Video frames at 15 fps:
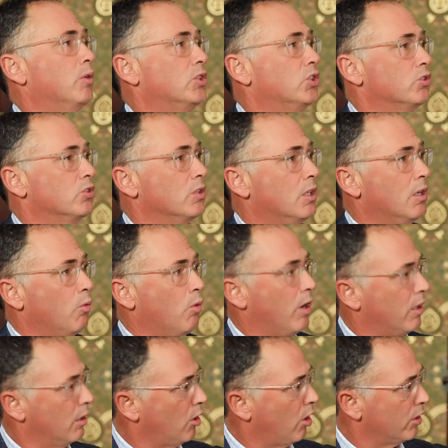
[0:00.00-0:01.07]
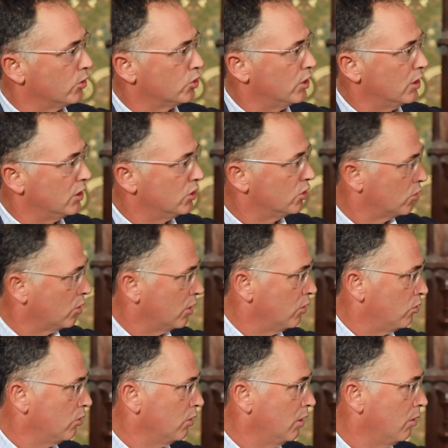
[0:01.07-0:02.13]
which is one of the largest cities is going to,
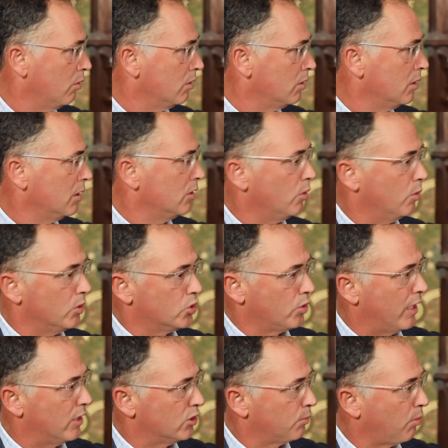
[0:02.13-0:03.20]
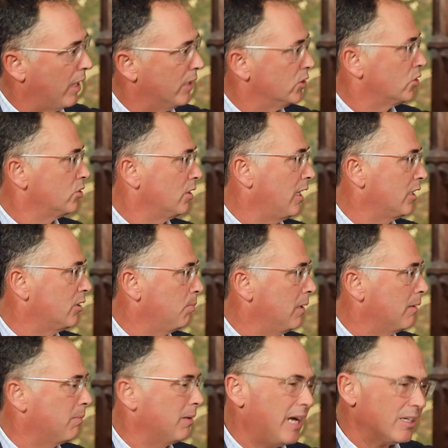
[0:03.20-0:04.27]
you know, do a transit project, so that's
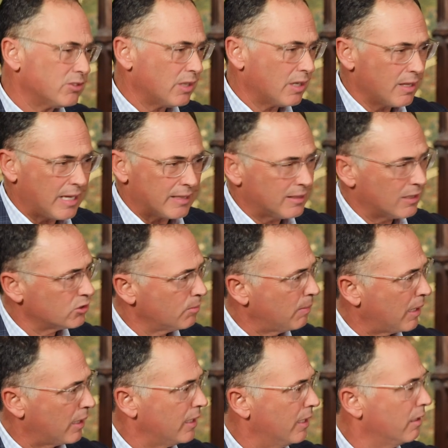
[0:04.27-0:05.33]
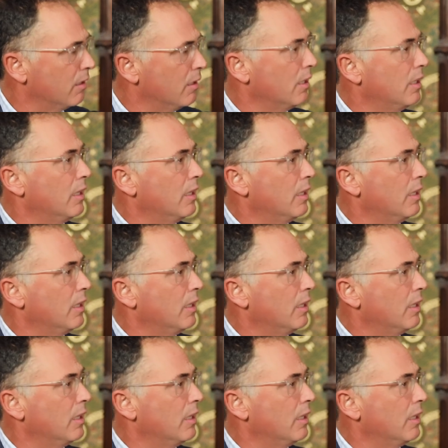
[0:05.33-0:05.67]
big. But outside of that, that's about it.